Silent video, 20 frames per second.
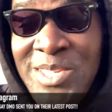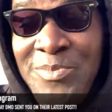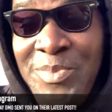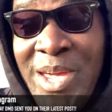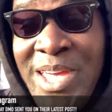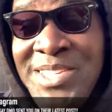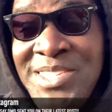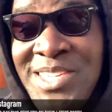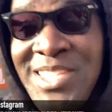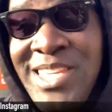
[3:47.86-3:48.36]
So
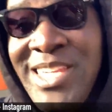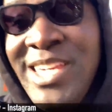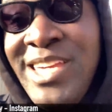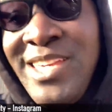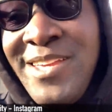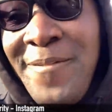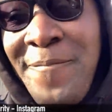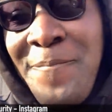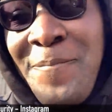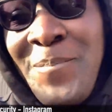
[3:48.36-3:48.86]

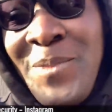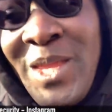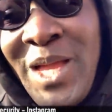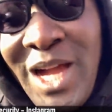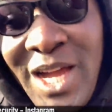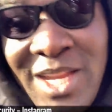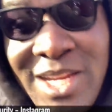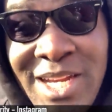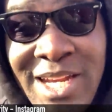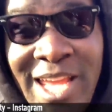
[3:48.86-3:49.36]
basically,
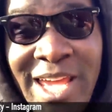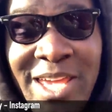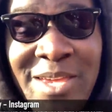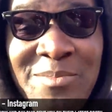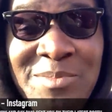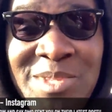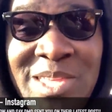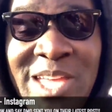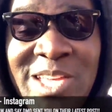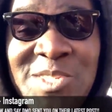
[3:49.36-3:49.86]
I'm going to let
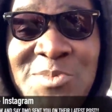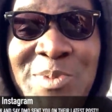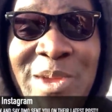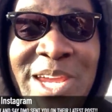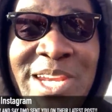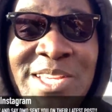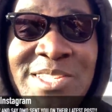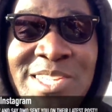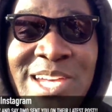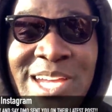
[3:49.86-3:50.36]
him
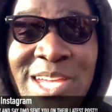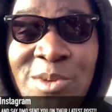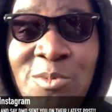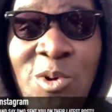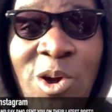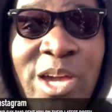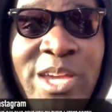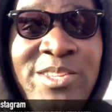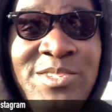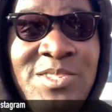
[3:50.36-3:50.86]
explain exactly
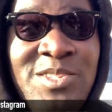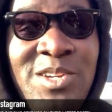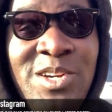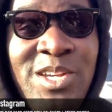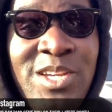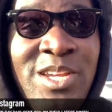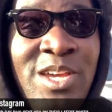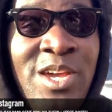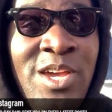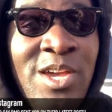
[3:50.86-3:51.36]
what he's
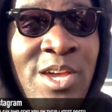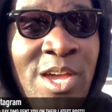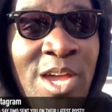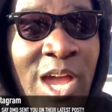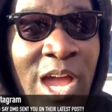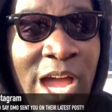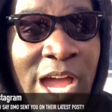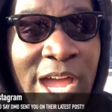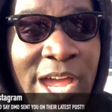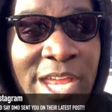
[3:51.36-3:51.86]
done.
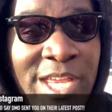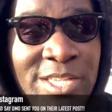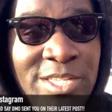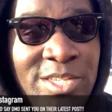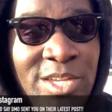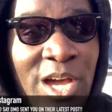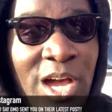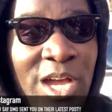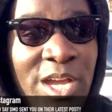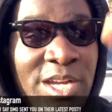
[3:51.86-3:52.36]
And
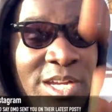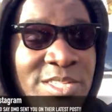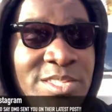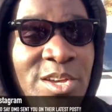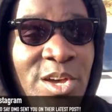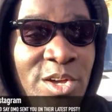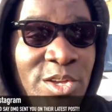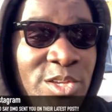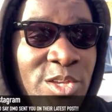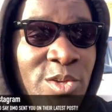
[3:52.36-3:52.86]
I'm gonna
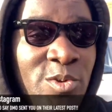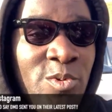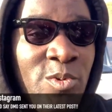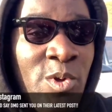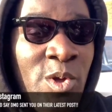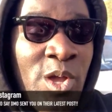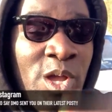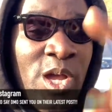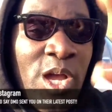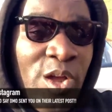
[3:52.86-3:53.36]
tell you
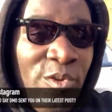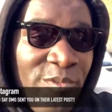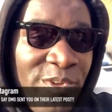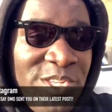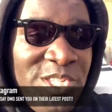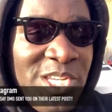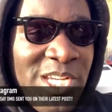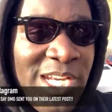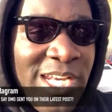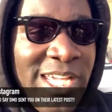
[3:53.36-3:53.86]

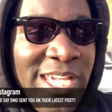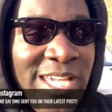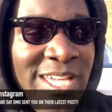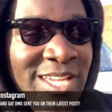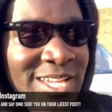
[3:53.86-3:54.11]
originally